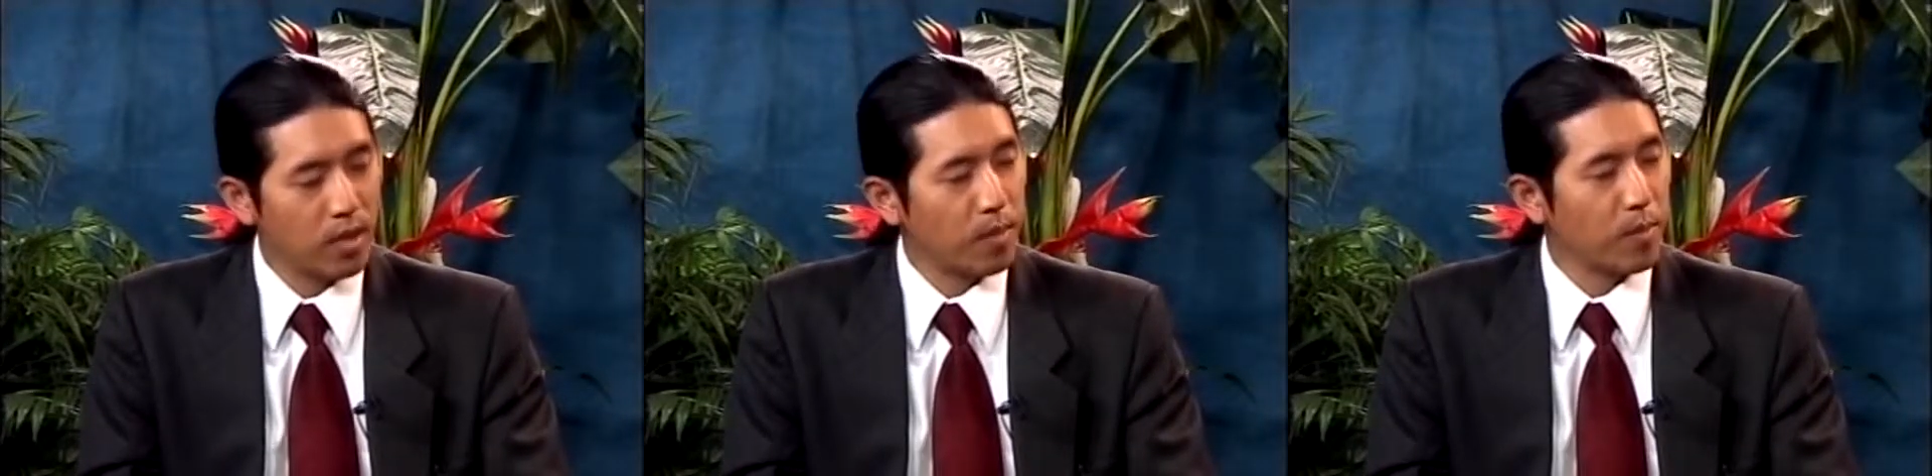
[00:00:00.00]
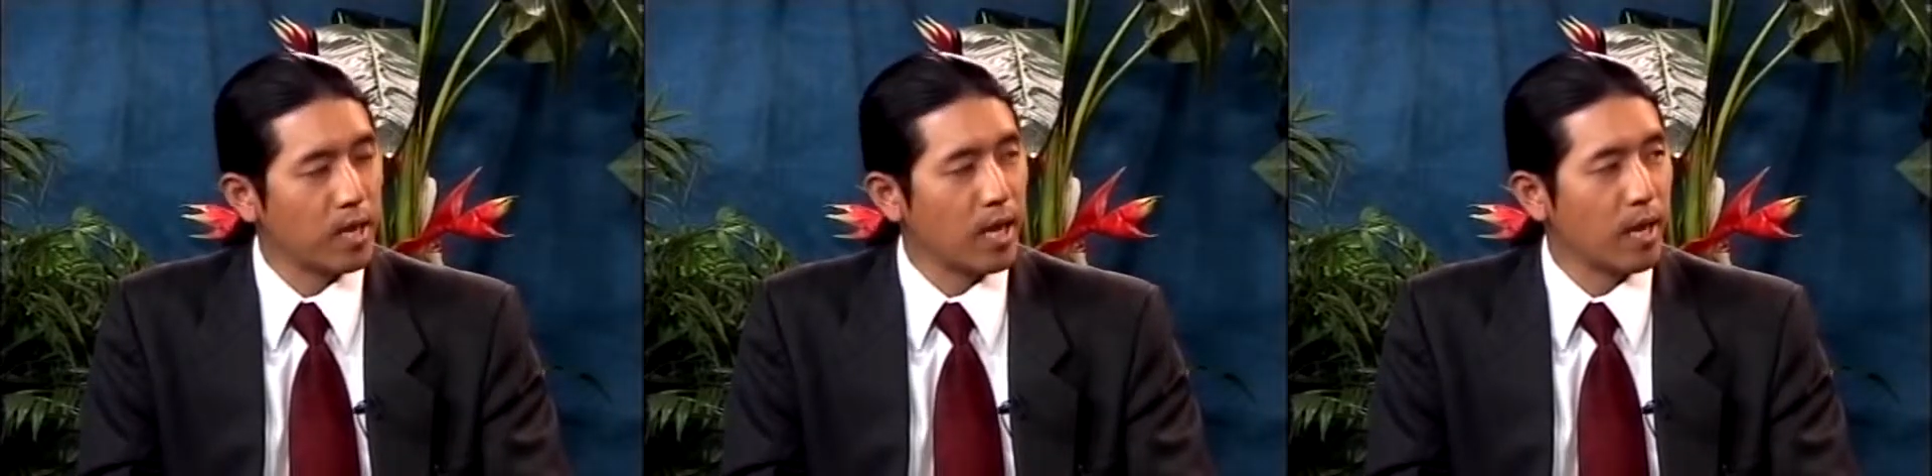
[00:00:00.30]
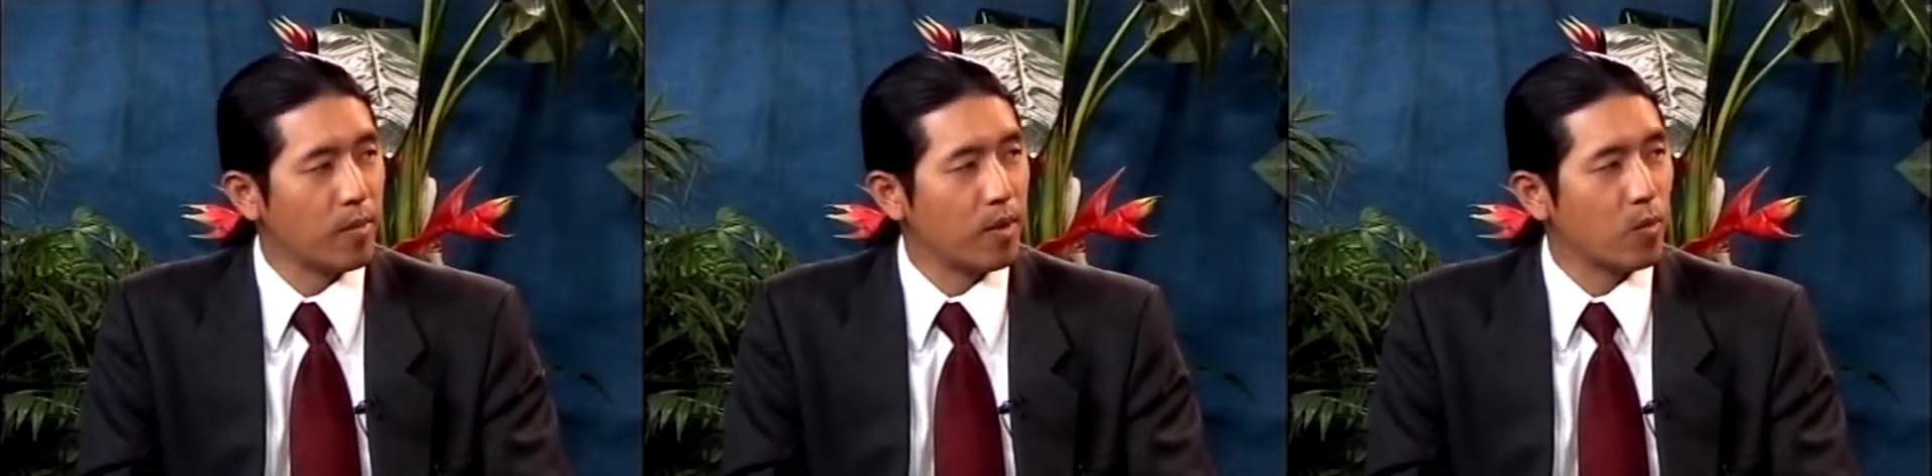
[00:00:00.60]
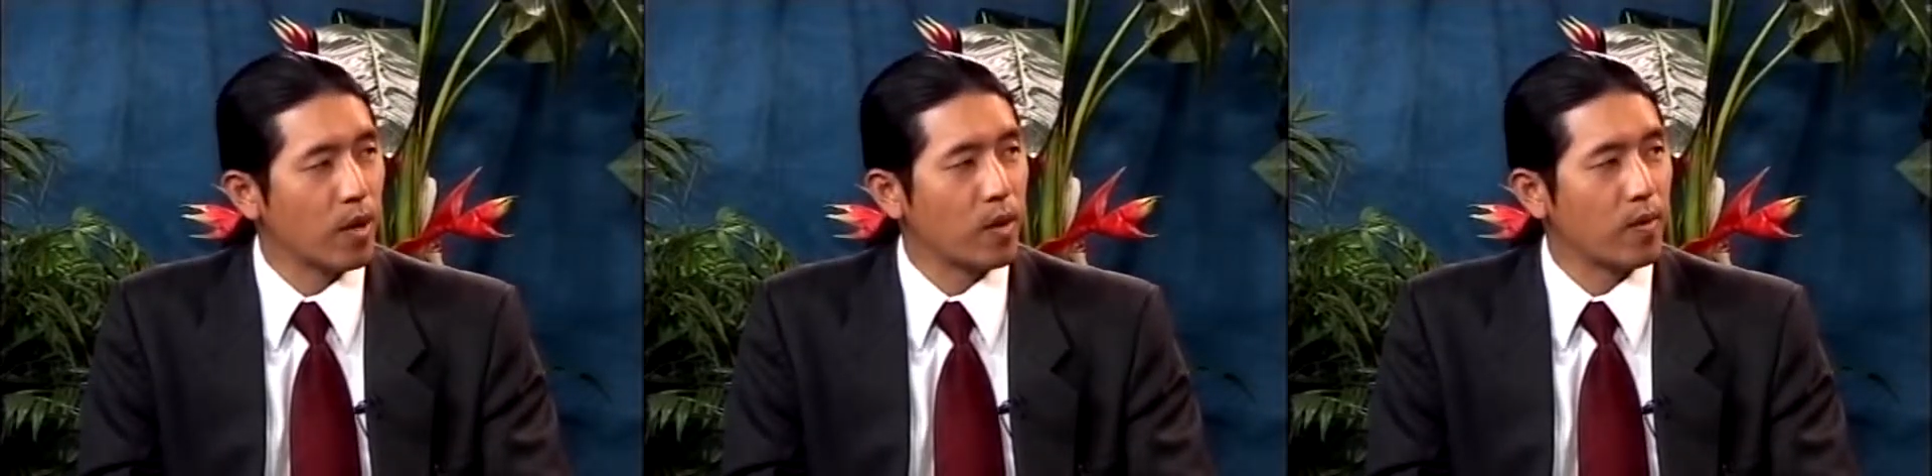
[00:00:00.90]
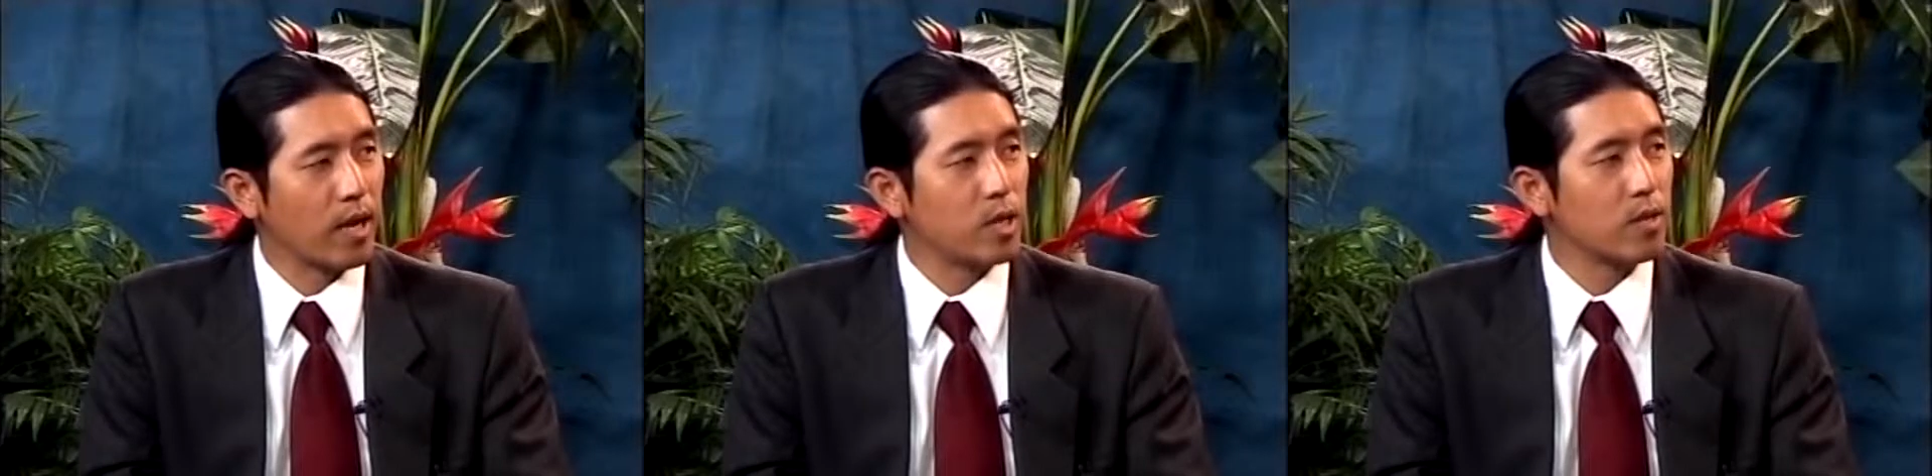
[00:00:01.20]
it became
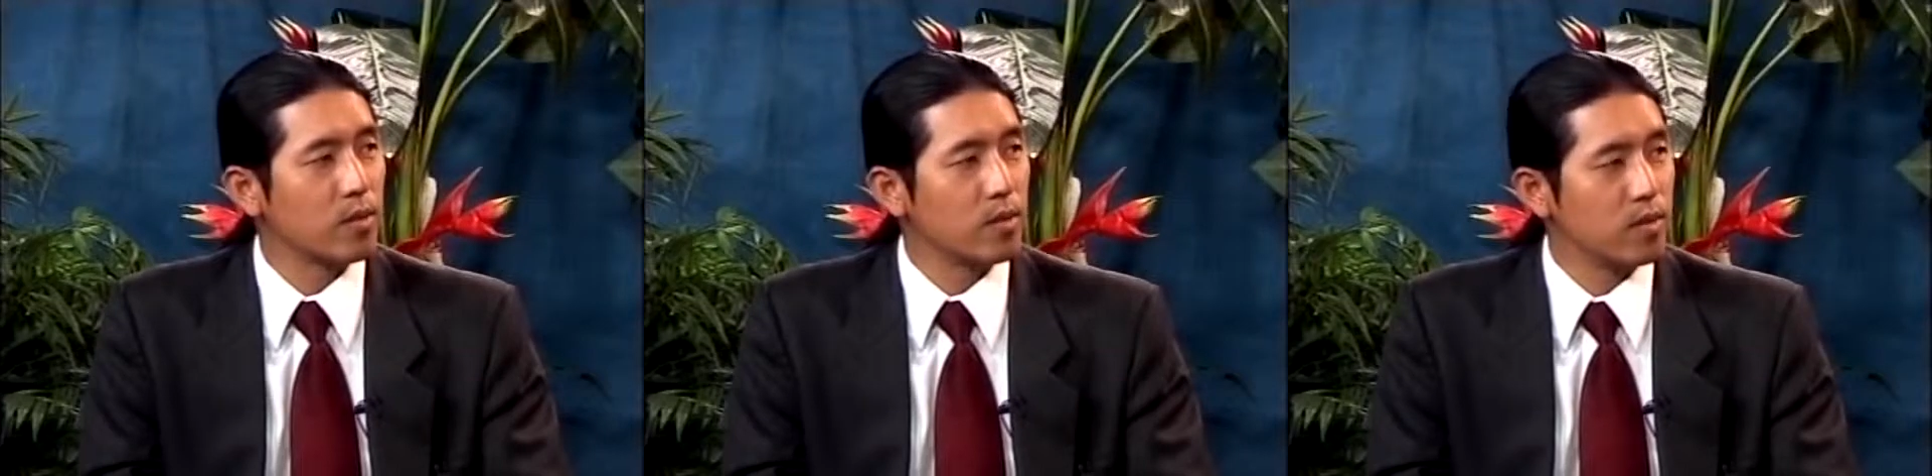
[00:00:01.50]
recreational